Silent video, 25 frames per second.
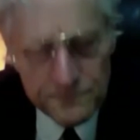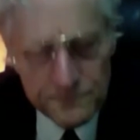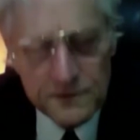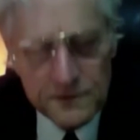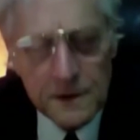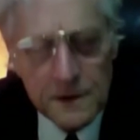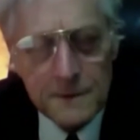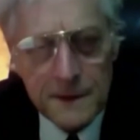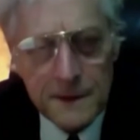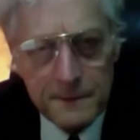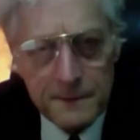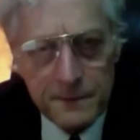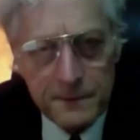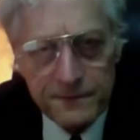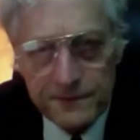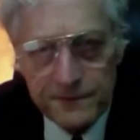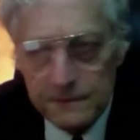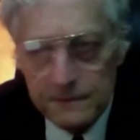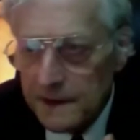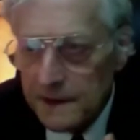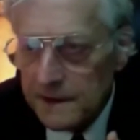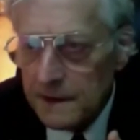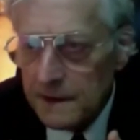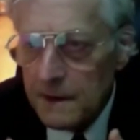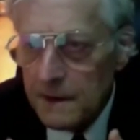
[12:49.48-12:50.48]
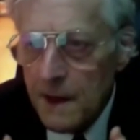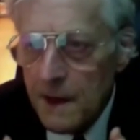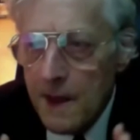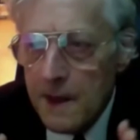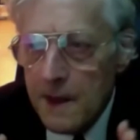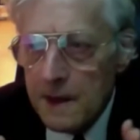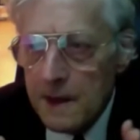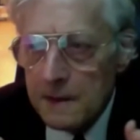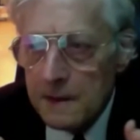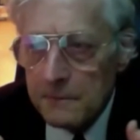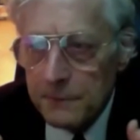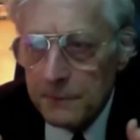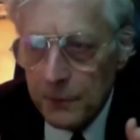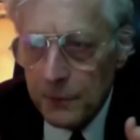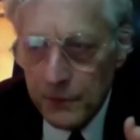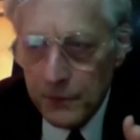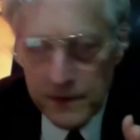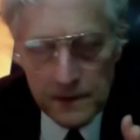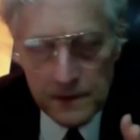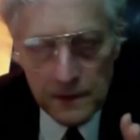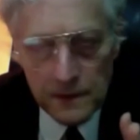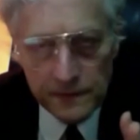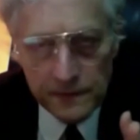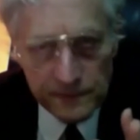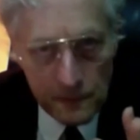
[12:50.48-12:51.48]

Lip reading: I prefer right now, but we could also call